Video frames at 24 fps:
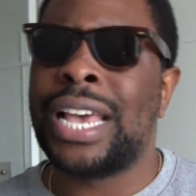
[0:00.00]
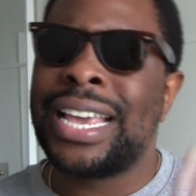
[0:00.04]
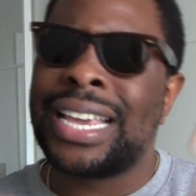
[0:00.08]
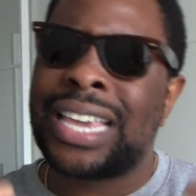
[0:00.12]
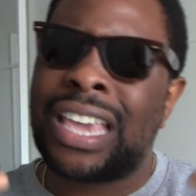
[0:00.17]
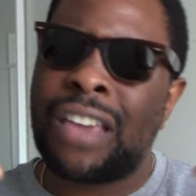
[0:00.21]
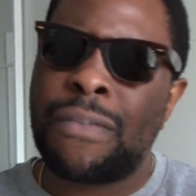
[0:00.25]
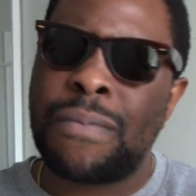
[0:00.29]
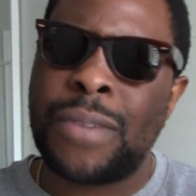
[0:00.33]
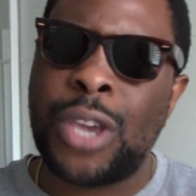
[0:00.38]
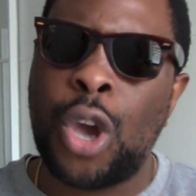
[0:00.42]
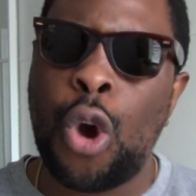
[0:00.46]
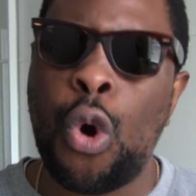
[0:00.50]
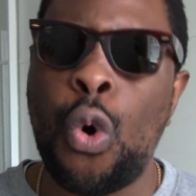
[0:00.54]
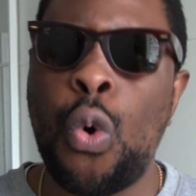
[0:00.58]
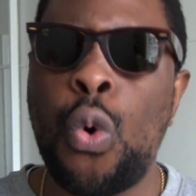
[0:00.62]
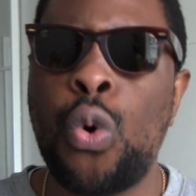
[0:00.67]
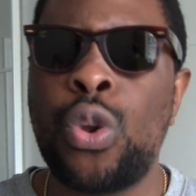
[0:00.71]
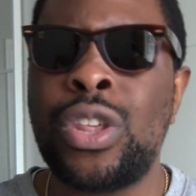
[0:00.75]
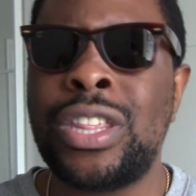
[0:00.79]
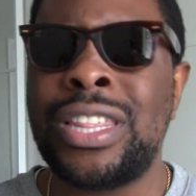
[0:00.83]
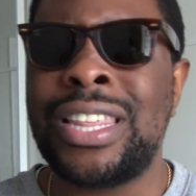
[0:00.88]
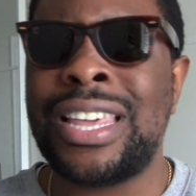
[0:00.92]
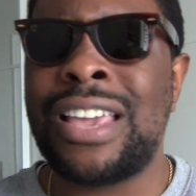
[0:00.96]
Give me
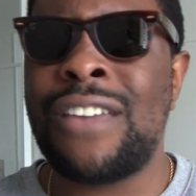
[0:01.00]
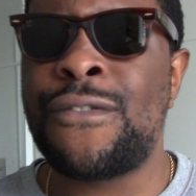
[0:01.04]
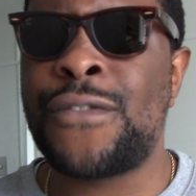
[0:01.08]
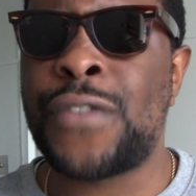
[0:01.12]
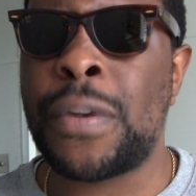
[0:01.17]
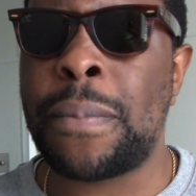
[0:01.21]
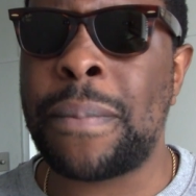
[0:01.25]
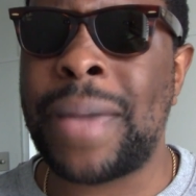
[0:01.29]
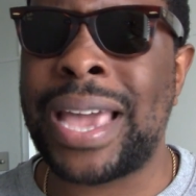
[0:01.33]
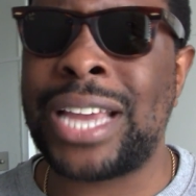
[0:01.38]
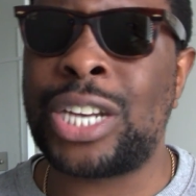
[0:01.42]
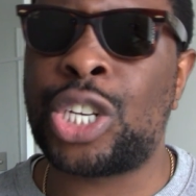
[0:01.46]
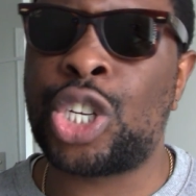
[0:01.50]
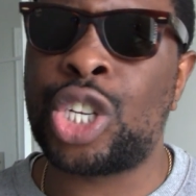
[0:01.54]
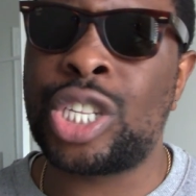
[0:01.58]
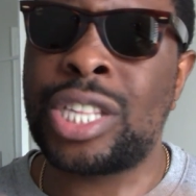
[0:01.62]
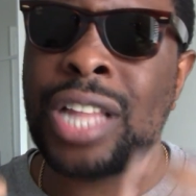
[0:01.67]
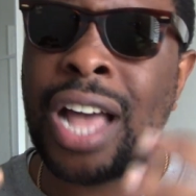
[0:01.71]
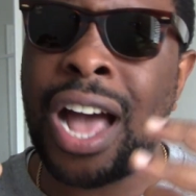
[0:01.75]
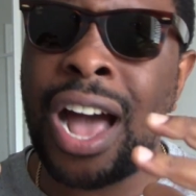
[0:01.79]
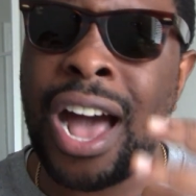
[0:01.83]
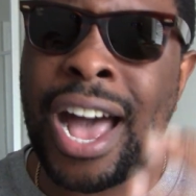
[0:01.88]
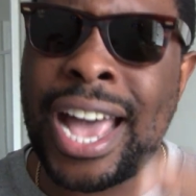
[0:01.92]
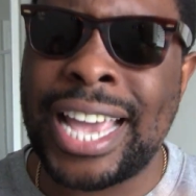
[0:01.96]
all of the information
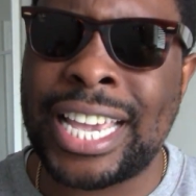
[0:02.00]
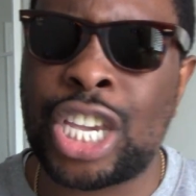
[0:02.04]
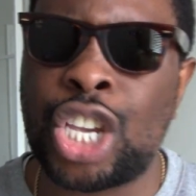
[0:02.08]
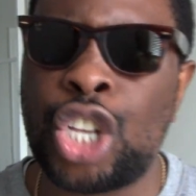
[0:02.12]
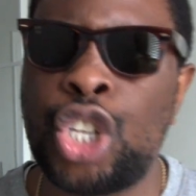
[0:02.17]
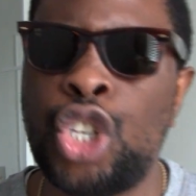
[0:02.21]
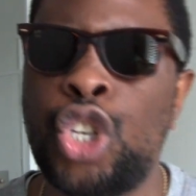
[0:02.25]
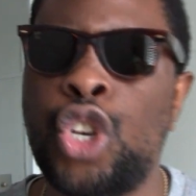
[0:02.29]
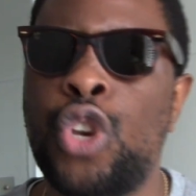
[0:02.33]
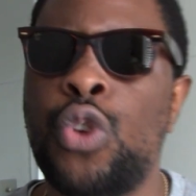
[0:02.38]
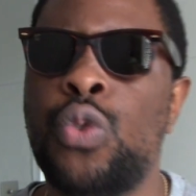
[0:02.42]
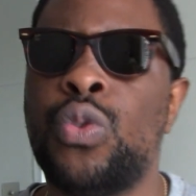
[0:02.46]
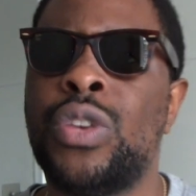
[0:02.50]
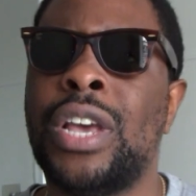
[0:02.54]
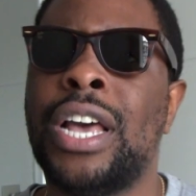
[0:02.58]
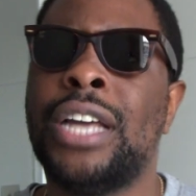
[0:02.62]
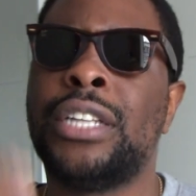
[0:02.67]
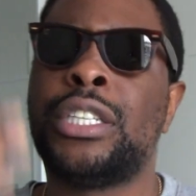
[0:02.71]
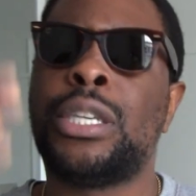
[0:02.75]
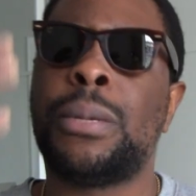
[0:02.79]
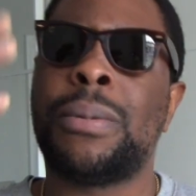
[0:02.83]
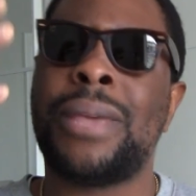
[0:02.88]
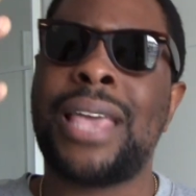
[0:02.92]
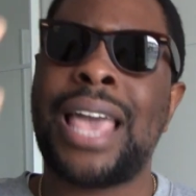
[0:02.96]
that I can use
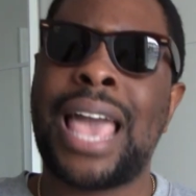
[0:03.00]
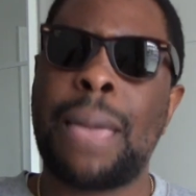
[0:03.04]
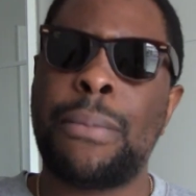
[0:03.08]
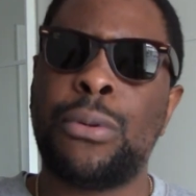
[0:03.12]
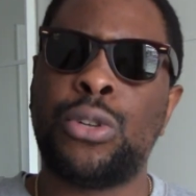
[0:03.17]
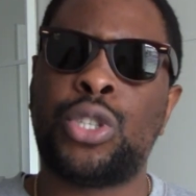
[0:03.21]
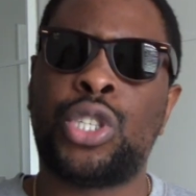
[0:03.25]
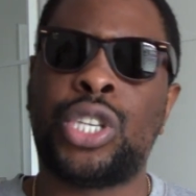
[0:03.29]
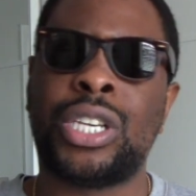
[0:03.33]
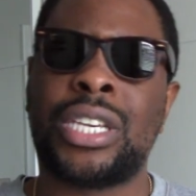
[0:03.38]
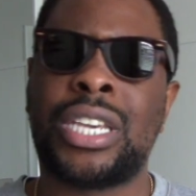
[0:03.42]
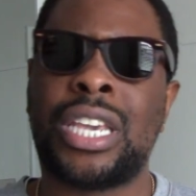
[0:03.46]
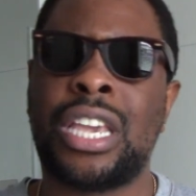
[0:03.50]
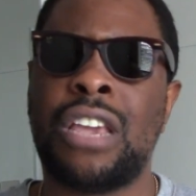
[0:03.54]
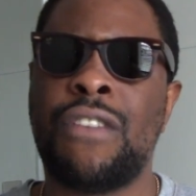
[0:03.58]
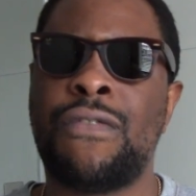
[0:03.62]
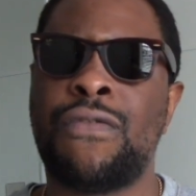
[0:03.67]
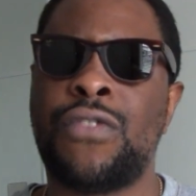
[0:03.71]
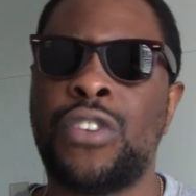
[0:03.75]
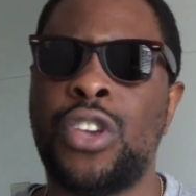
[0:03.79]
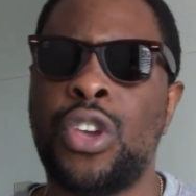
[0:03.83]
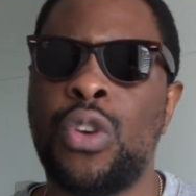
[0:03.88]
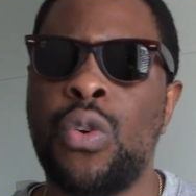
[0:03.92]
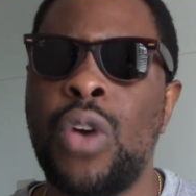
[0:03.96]
to be able to give
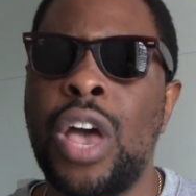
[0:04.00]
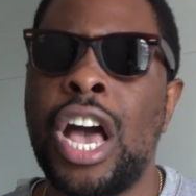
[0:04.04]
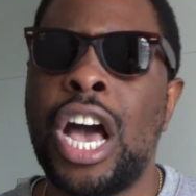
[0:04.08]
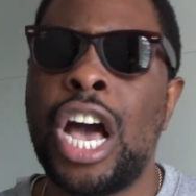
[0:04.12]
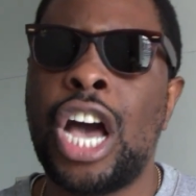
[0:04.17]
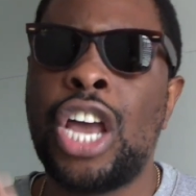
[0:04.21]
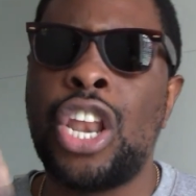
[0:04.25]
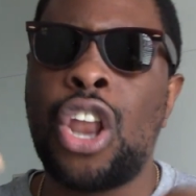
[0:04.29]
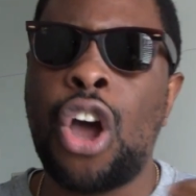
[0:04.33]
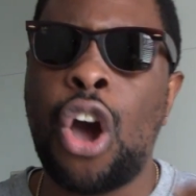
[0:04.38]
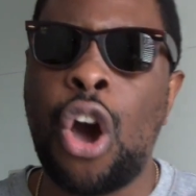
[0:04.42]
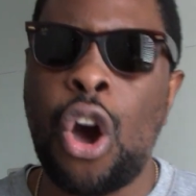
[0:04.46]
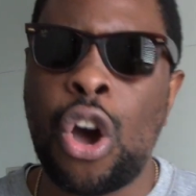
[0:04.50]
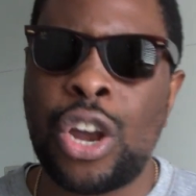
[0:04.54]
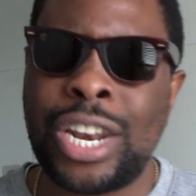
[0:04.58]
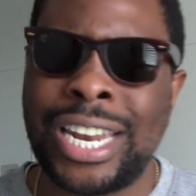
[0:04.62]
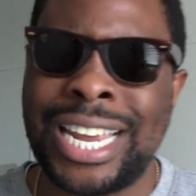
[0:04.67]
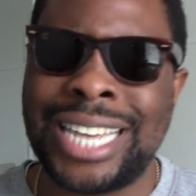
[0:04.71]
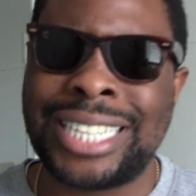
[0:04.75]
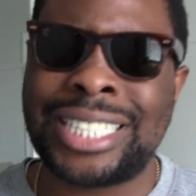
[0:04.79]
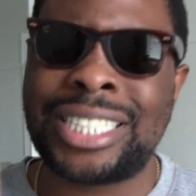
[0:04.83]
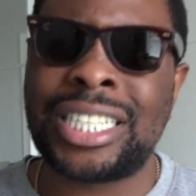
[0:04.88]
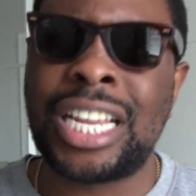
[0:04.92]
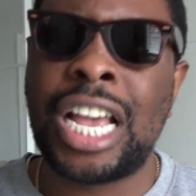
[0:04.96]
you an
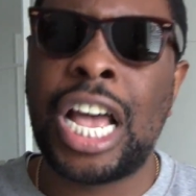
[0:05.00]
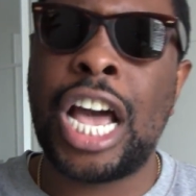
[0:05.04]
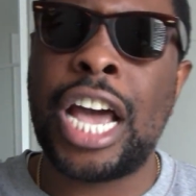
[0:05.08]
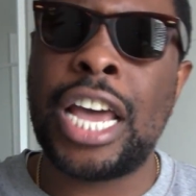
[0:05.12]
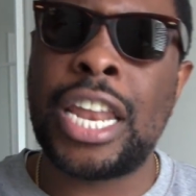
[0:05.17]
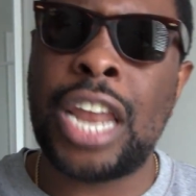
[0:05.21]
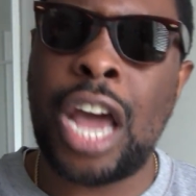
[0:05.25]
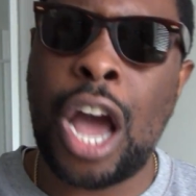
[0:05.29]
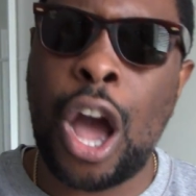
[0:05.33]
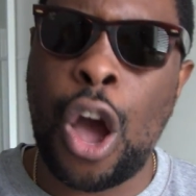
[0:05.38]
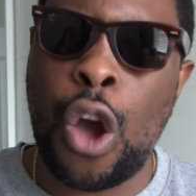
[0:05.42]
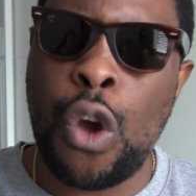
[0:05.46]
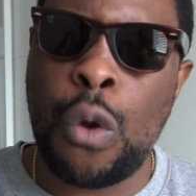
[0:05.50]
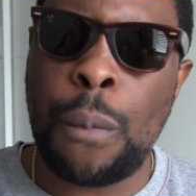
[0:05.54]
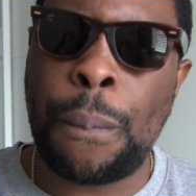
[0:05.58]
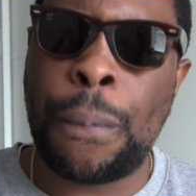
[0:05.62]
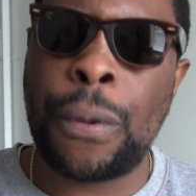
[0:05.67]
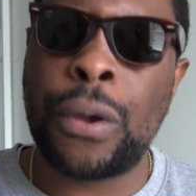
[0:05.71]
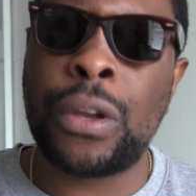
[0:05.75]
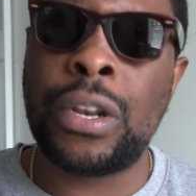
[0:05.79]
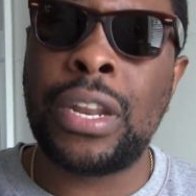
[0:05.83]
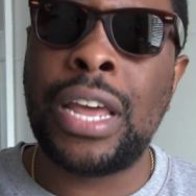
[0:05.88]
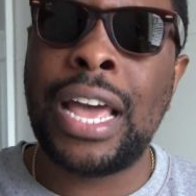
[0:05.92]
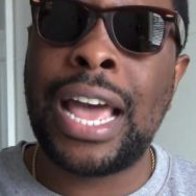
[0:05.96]
honest and
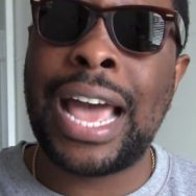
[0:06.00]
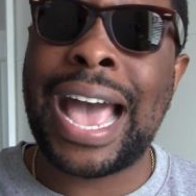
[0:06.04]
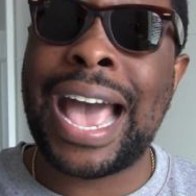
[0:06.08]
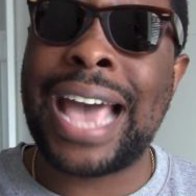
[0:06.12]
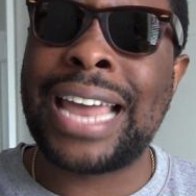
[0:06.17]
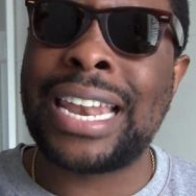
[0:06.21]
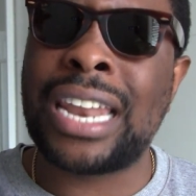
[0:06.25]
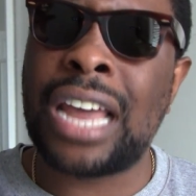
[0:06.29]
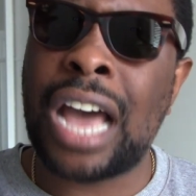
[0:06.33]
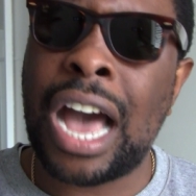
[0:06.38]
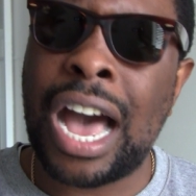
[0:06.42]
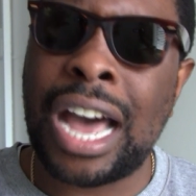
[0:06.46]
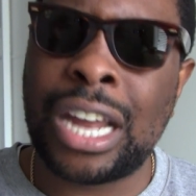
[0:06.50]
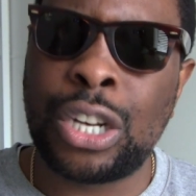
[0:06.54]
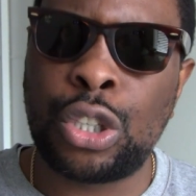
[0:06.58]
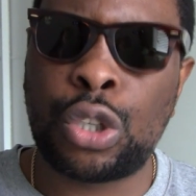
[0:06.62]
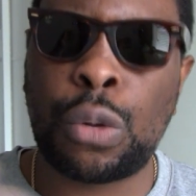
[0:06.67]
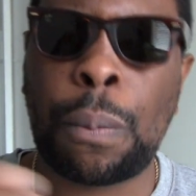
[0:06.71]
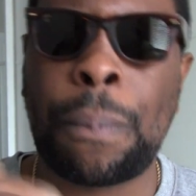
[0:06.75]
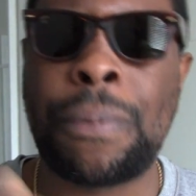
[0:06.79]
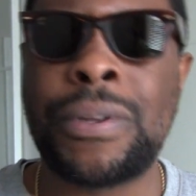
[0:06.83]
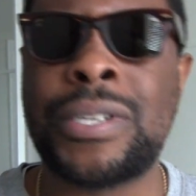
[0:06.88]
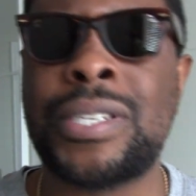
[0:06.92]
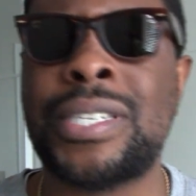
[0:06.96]
open and
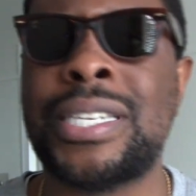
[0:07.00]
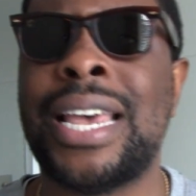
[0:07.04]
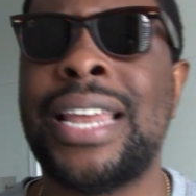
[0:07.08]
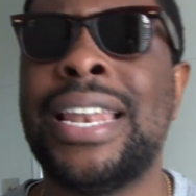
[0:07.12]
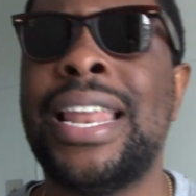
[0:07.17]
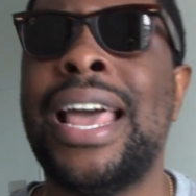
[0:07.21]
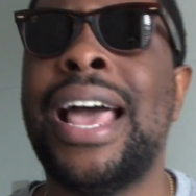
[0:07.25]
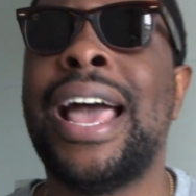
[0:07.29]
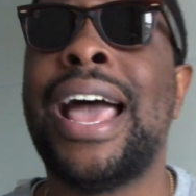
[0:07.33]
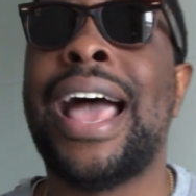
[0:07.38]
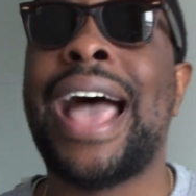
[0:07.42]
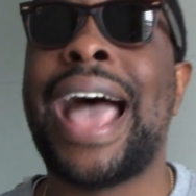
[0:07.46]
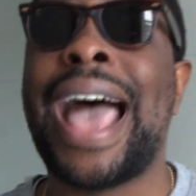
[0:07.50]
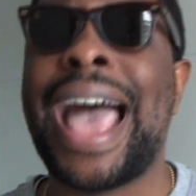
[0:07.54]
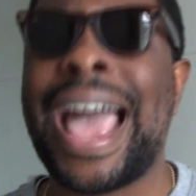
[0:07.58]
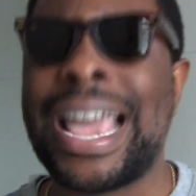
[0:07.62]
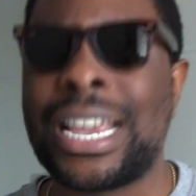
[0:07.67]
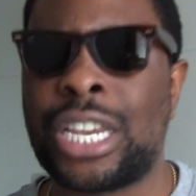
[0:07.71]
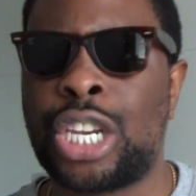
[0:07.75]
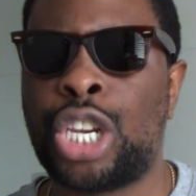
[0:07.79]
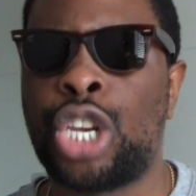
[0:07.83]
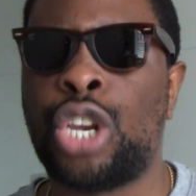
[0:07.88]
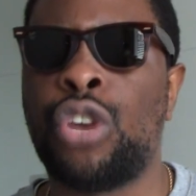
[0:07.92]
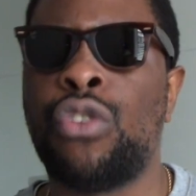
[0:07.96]
100%
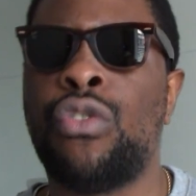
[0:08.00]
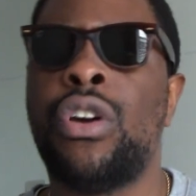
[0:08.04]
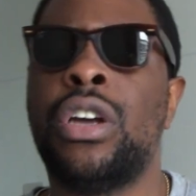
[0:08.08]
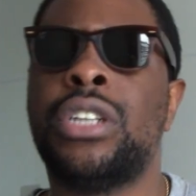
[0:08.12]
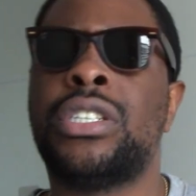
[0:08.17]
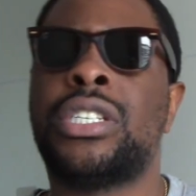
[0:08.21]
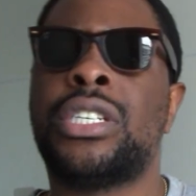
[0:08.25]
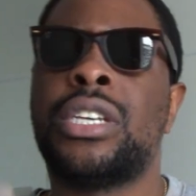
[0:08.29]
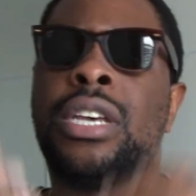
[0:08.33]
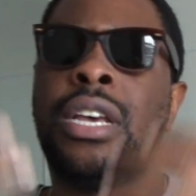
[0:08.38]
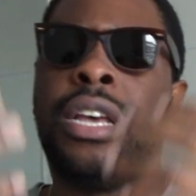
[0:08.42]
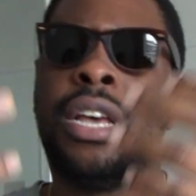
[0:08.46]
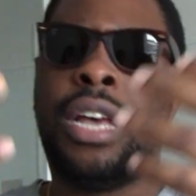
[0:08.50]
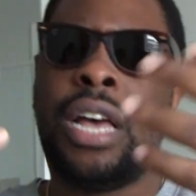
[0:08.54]
accurate